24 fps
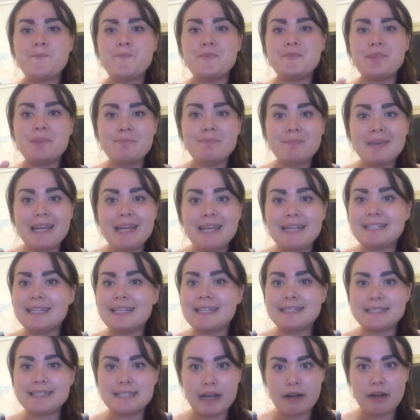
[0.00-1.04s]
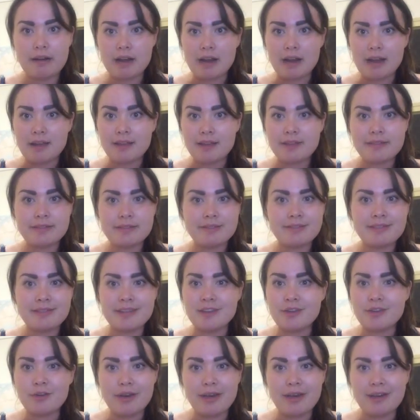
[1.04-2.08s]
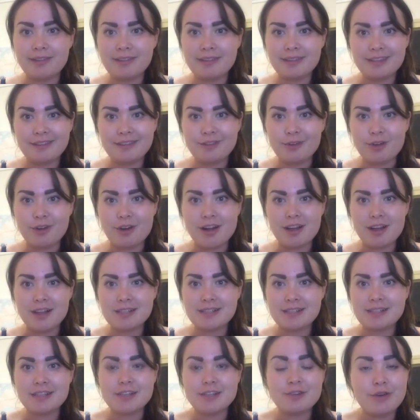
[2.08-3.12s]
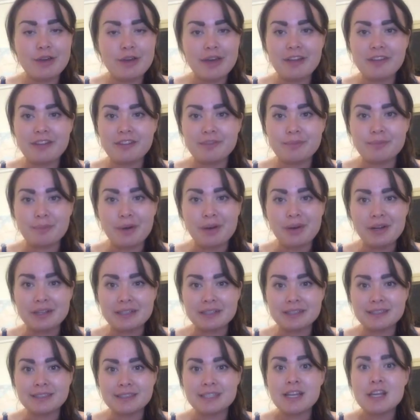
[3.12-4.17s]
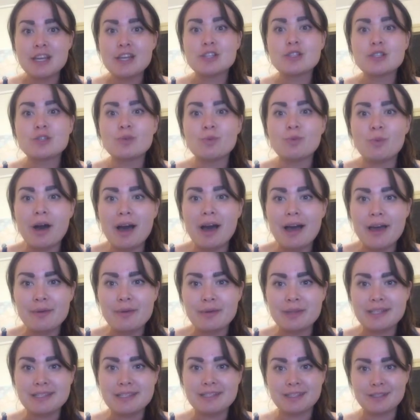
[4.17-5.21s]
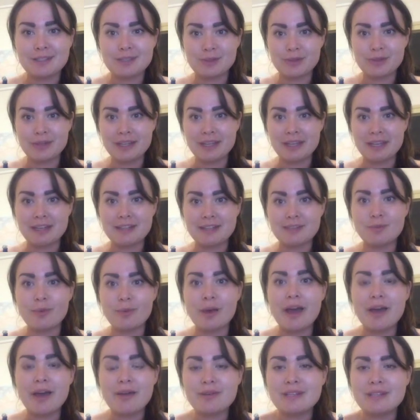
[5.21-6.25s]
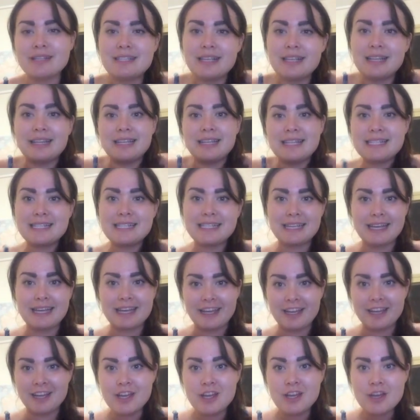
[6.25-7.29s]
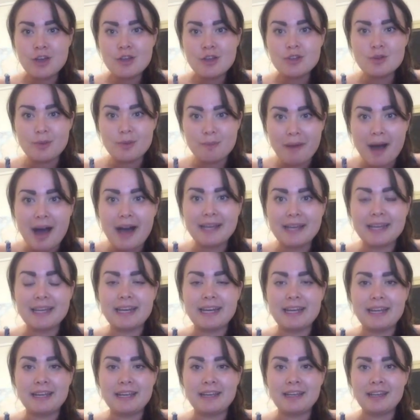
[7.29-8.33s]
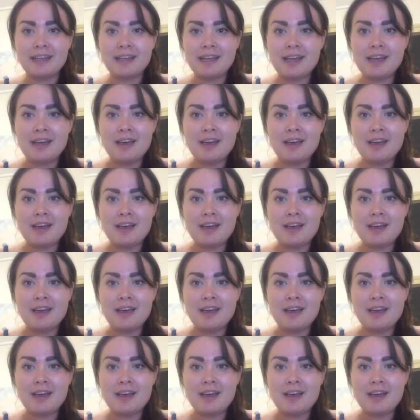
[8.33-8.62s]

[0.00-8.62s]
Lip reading: the meat and dairy, they're not healthy for us. They're not health products. So why are we still doing it? Why are we still listening to marketing